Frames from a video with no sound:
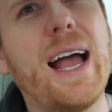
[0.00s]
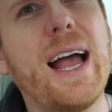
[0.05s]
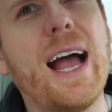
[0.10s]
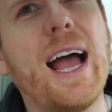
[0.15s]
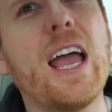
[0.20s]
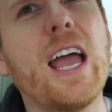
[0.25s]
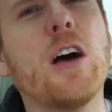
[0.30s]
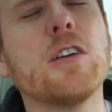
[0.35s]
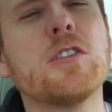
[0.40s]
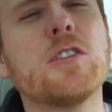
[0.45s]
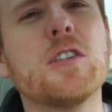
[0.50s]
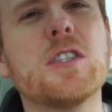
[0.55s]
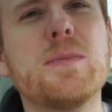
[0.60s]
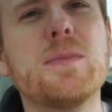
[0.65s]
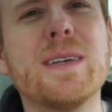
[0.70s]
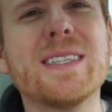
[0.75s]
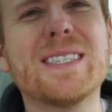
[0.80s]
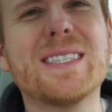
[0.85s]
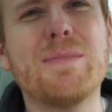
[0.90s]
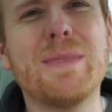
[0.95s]
I also
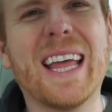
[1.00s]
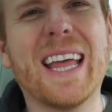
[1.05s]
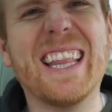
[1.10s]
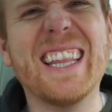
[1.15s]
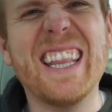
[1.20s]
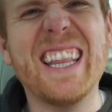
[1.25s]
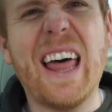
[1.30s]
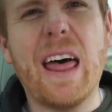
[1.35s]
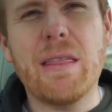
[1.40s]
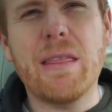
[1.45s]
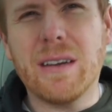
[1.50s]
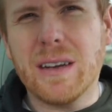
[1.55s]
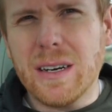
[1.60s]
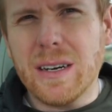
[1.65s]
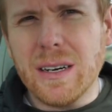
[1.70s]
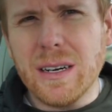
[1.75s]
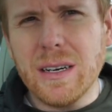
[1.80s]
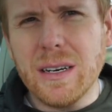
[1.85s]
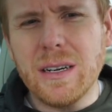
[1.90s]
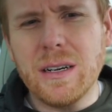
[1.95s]
smell some like
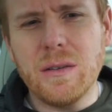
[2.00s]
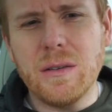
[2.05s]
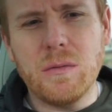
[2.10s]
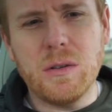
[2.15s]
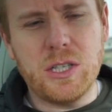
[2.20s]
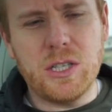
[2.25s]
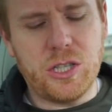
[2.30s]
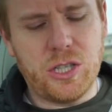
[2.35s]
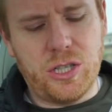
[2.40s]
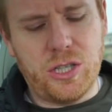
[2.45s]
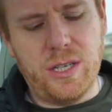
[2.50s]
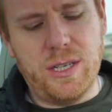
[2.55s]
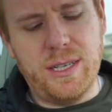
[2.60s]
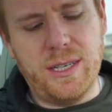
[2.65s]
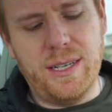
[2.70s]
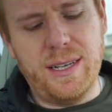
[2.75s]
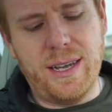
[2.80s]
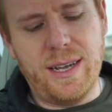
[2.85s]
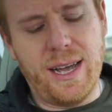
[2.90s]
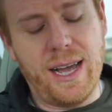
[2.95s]
leather, which
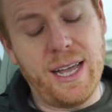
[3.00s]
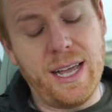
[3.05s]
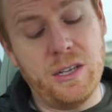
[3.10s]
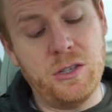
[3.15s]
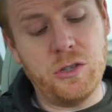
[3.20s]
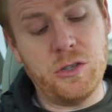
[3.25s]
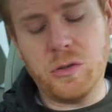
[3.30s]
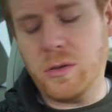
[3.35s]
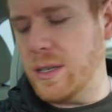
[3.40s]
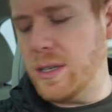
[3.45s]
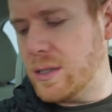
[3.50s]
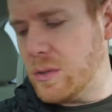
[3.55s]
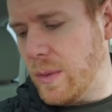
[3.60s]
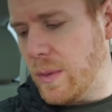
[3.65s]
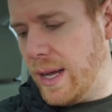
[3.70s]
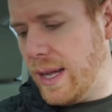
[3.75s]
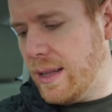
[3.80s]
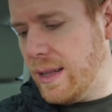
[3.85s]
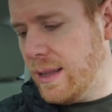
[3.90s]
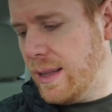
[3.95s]
I enjoy as
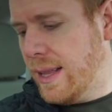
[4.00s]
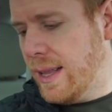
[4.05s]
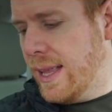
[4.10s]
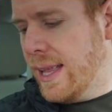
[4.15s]
well.